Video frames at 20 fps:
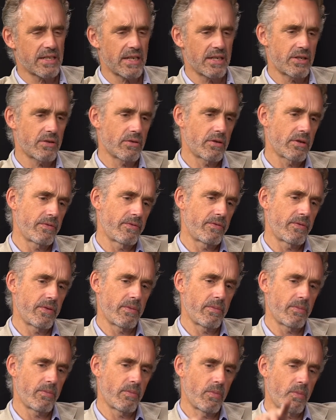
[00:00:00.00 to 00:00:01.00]
as I sort of
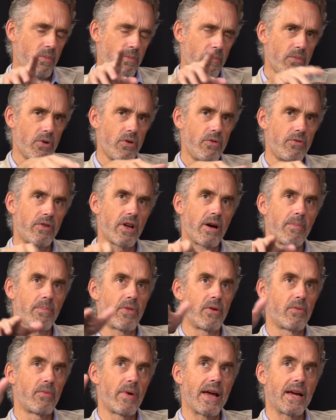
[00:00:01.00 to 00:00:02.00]
moved
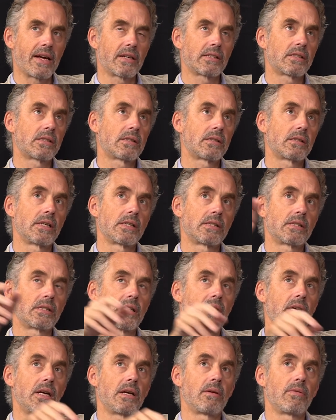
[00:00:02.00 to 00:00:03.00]
up the ranks, yeah. let's
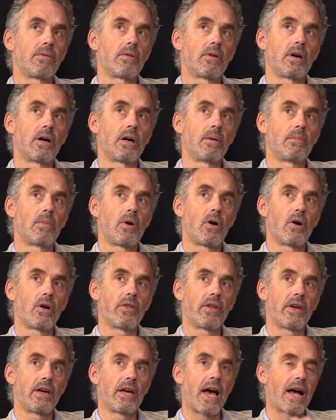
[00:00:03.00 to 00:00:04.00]
say, um,
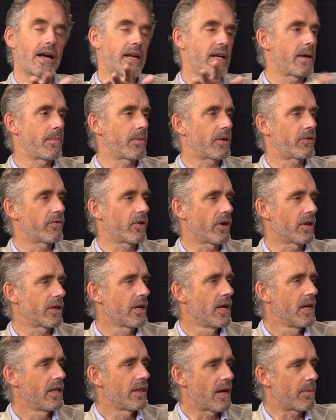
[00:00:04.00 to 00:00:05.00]
on the academic
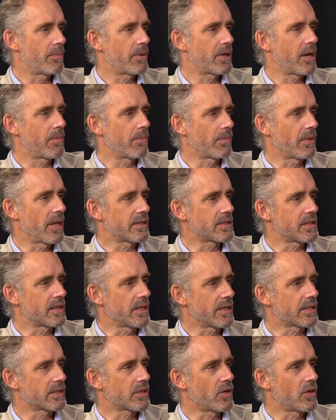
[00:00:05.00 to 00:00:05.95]
front, that became less and